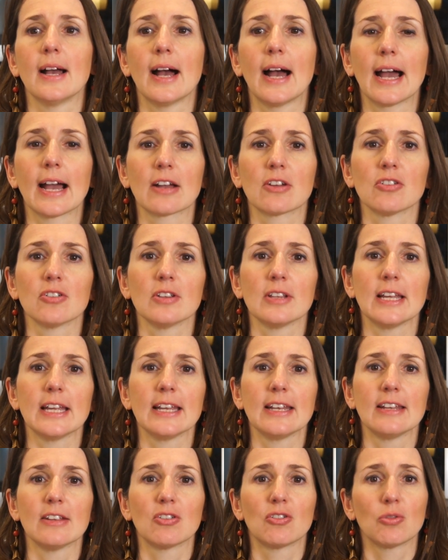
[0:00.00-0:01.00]

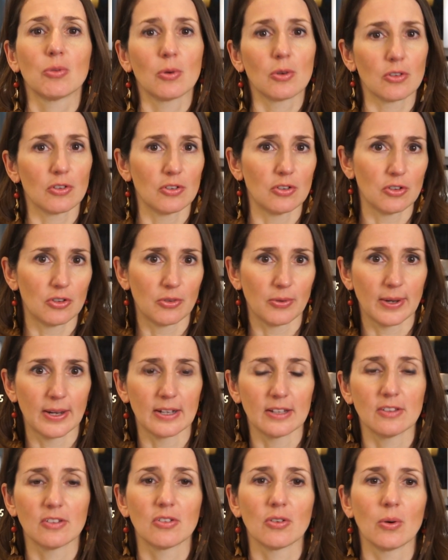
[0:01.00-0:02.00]
actually destroys the
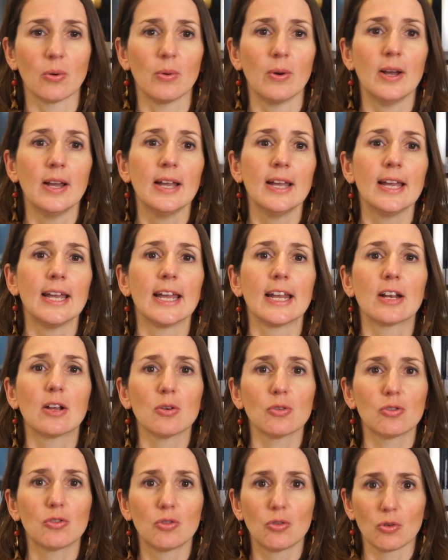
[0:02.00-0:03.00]
nutrients. So it
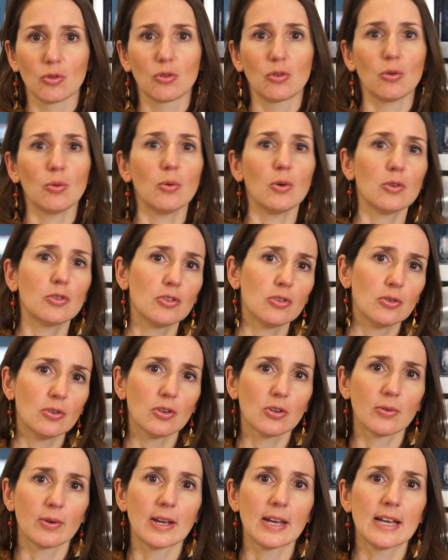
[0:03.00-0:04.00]
goes to 202
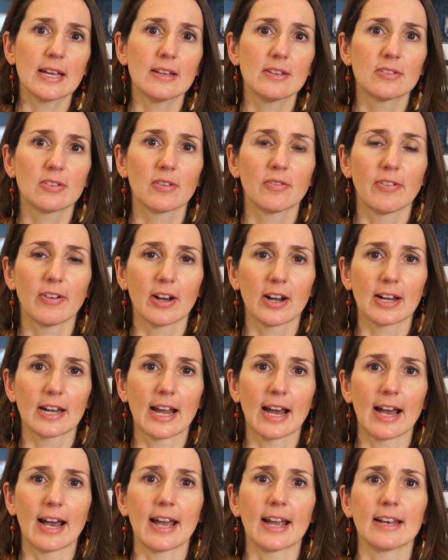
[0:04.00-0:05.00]
degrees
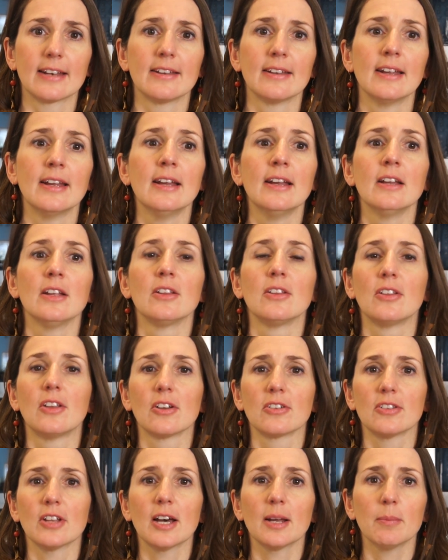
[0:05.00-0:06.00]
Fahrenheit,
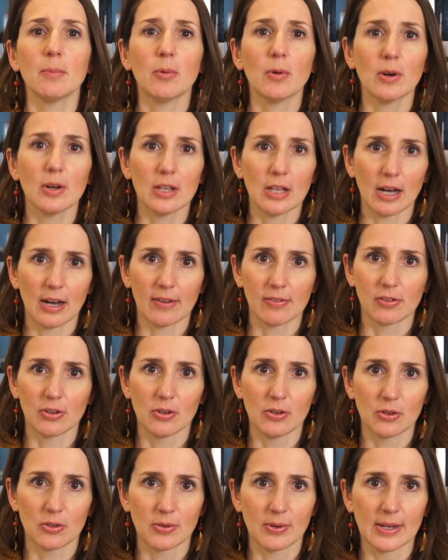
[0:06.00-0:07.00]
does not boil off the
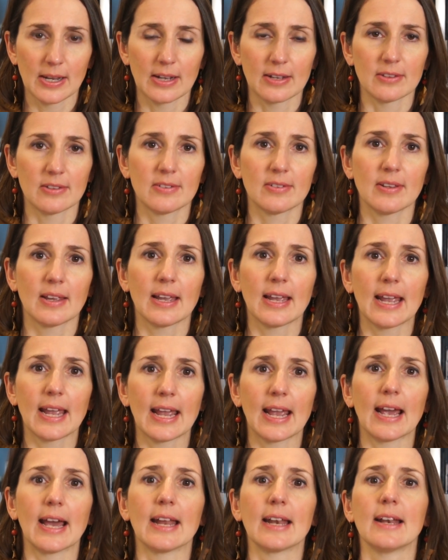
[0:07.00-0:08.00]
nutrients,
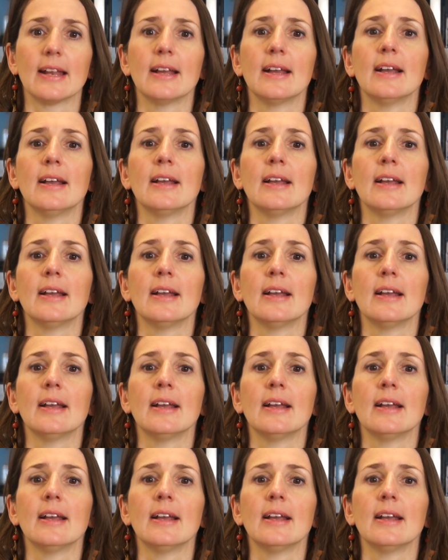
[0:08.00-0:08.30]
and